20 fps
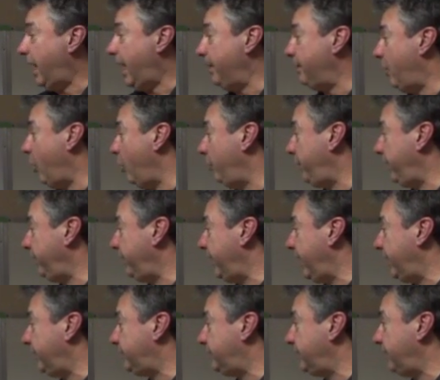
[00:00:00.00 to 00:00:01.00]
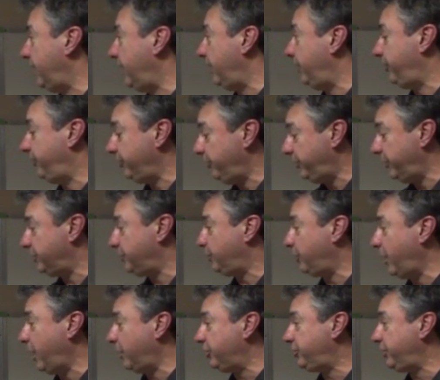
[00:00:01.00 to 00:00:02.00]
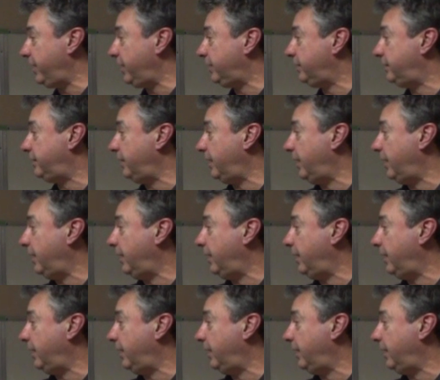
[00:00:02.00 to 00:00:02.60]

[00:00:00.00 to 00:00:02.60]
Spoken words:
I'm hoping that through this project,